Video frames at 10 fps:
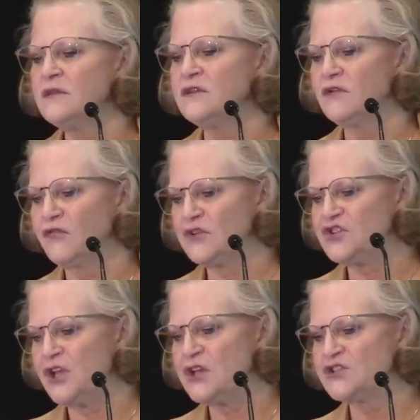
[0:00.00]
the
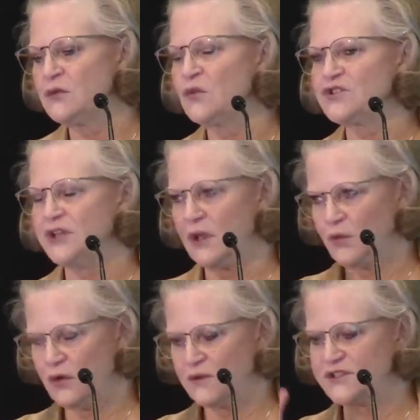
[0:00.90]
differentiation, which again
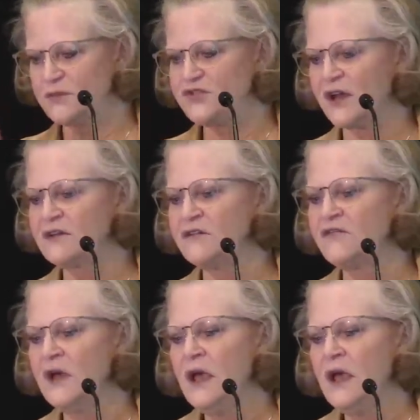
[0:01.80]
we know is subjective,